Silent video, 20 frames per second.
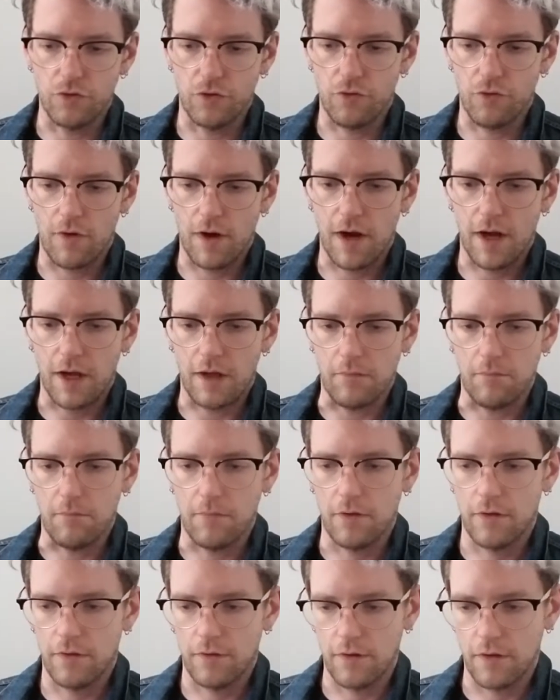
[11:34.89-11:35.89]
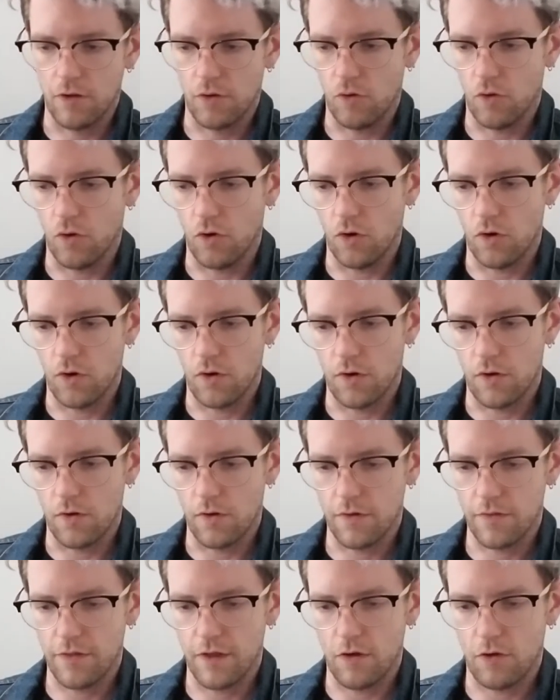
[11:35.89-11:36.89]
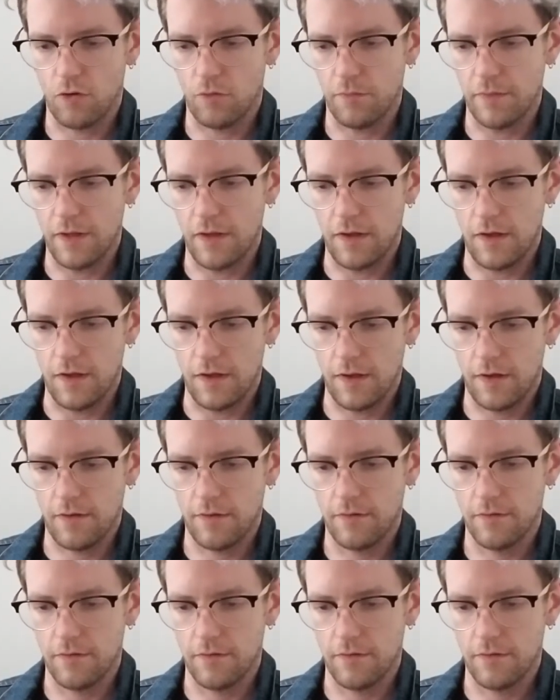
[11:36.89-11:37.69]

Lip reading: crime, or there'll be